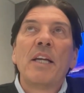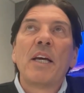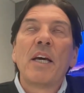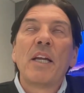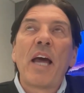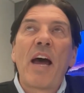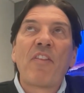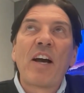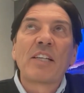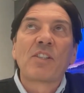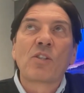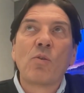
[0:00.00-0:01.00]
at
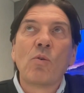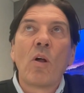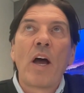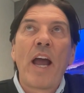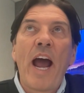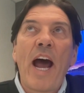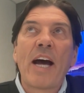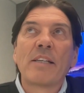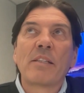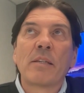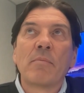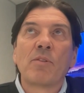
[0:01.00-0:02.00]
that school, I had
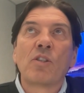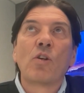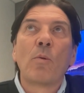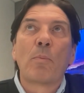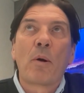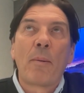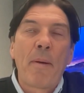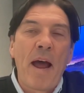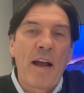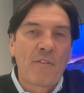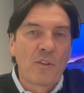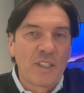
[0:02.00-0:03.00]
some super
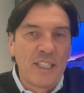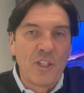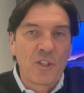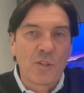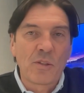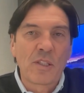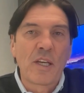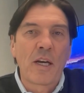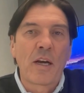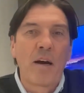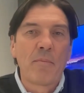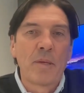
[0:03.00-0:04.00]
impactful teachers that
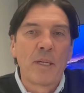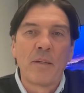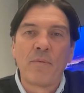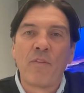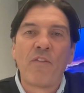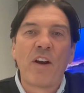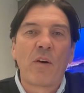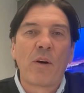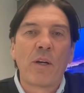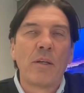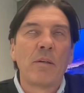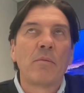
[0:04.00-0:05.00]
got me
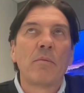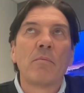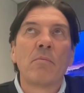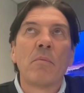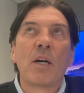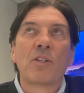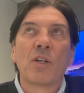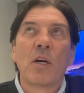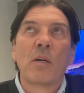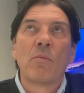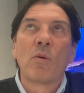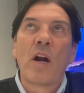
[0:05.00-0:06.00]
very much
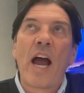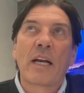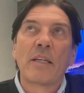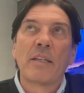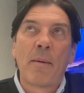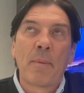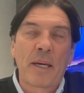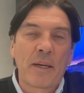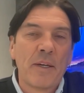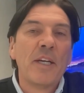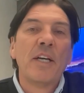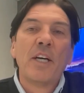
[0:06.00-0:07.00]
on more academic
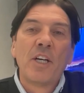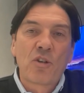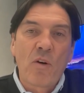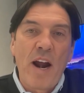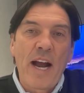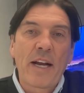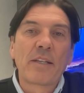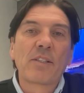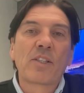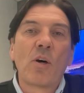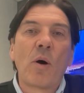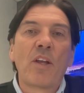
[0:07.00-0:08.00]
track.
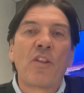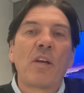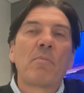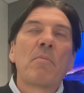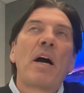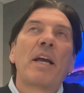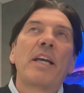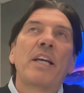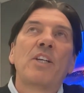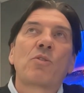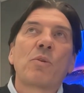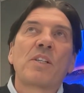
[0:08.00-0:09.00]
So I think my
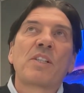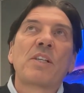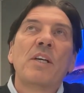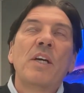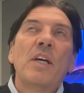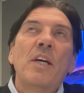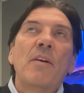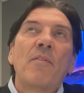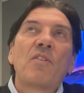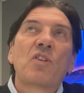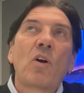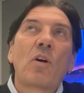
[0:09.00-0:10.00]
interest
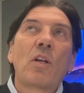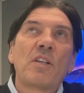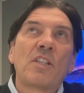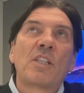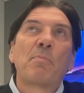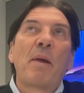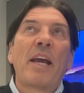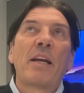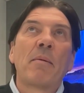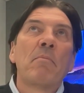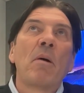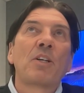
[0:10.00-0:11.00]
started to span
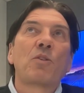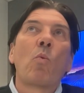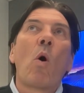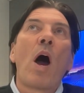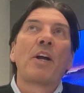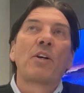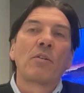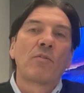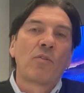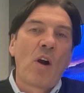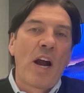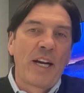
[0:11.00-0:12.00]
a much wider
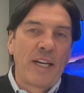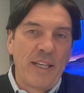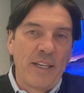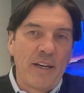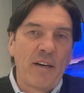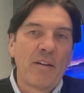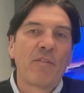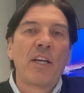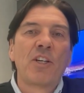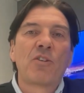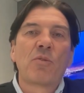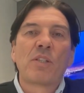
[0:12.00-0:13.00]
variety of
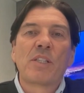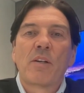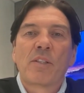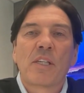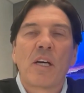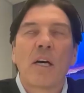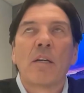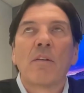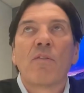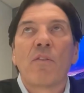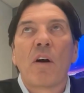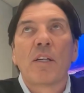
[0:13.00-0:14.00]
interest outside
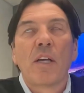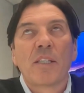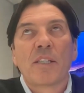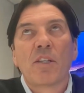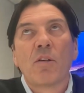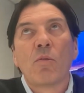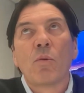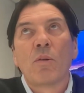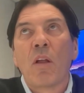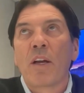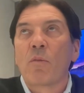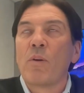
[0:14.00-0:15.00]
of, I still would
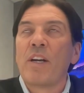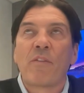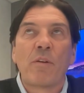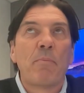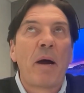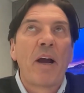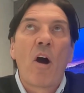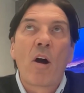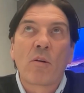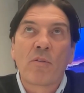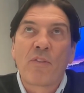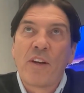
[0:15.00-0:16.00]
like read every
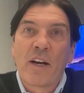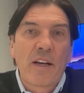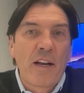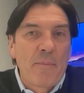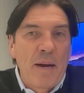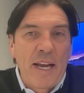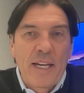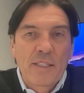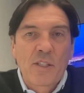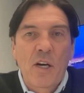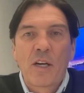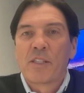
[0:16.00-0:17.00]
biography I could get my
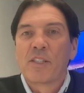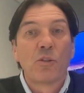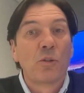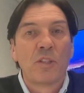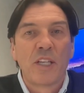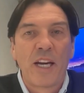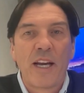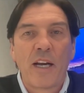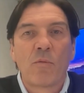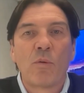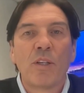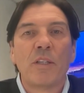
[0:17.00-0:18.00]
hands on. I still do today. I
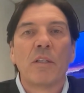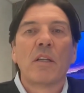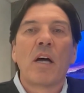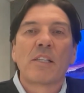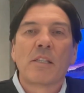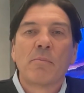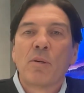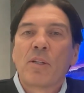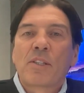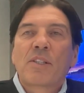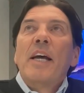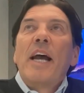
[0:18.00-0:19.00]
read lots of
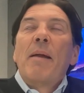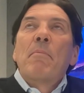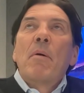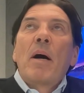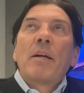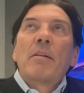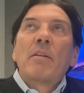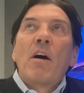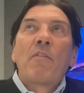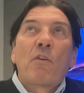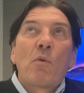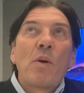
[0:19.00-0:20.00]
books and my
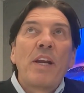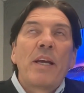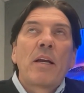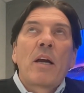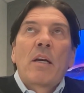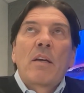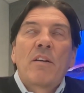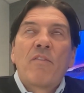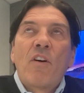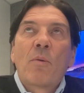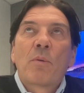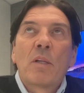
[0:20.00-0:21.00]
love for reading kind of
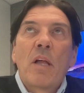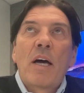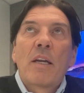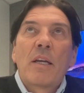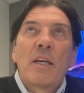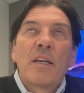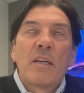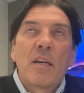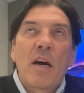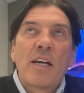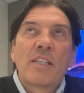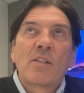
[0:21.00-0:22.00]
developed a lot in
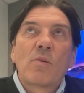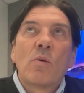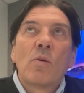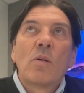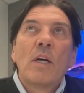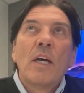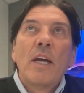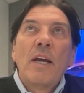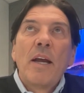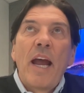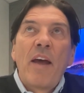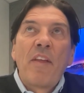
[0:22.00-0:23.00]
high school.
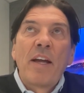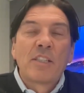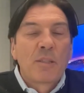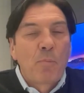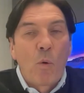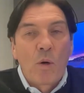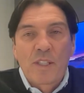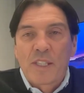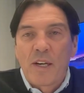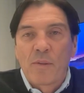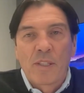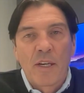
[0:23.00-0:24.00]
And then sports,
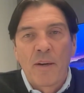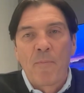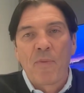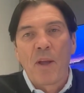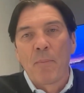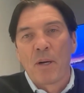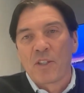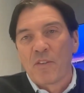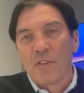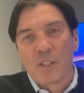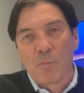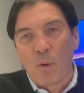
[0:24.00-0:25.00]
I was on a bunch of
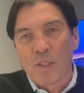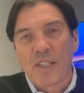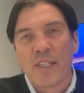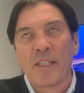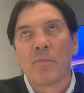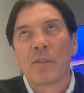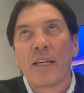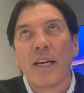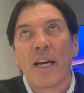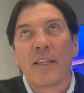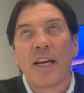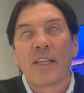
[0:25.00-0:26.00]
the sports teams
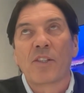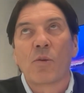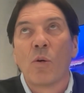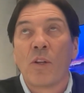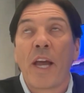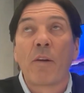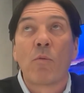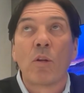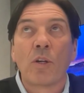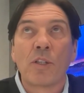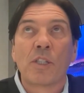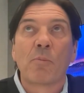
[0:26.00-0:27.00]
at that school and they had
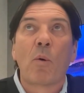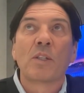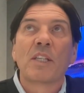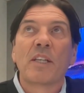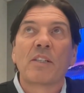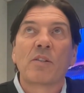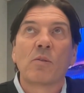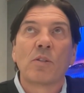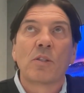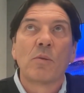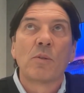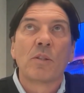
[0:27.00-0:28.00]
really good sports at that school.
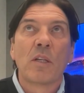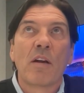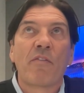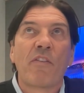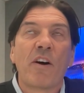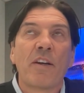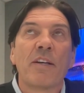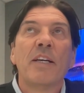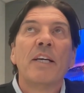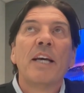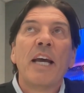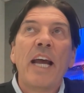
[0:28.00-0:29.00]
So it was a lot of fun.
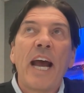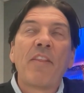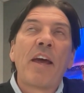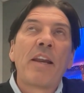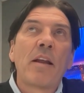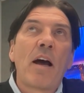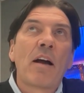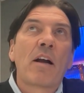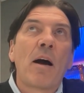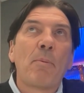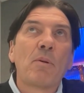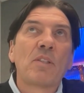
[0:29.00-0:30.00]
And then a
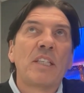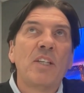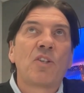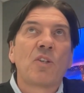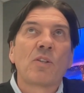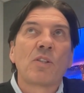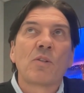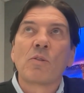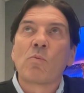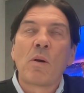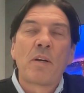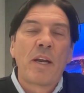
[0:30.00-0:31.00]
couple teachers, there was
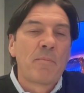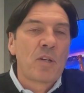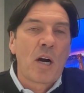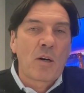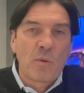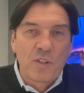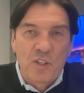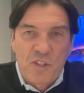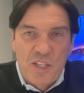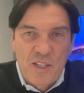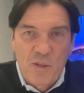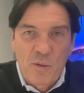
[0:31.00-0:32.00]
one named Doc
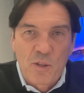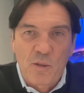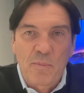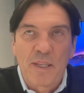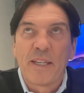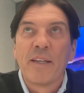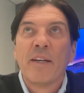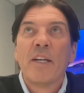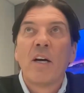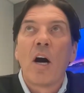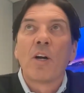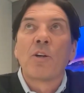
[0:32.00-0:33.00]
Richardson who took me
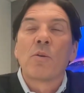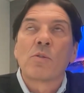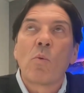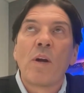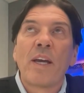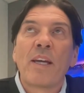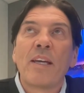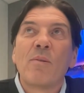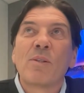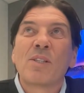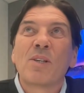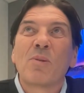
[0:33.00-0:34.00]
under his wing. He
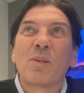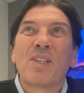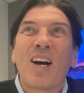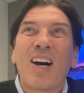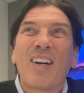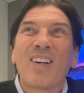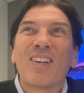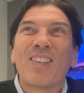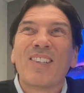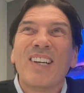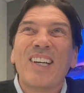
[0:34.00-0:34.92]
was the retired